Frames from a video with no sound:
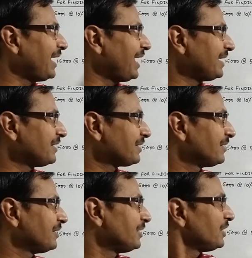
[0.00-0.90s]
and
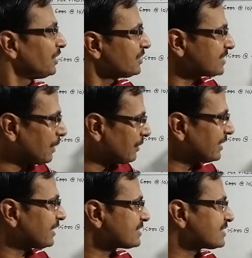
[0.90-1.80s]

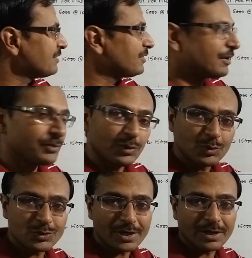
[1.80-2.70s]
simultaneously we have to
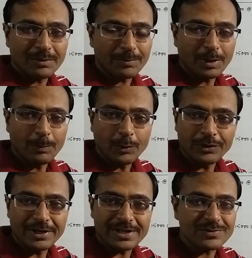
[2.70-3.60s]
use the
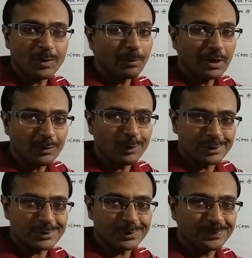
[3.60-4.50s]
compound interest formula
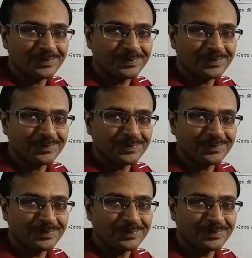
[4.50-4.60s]
also?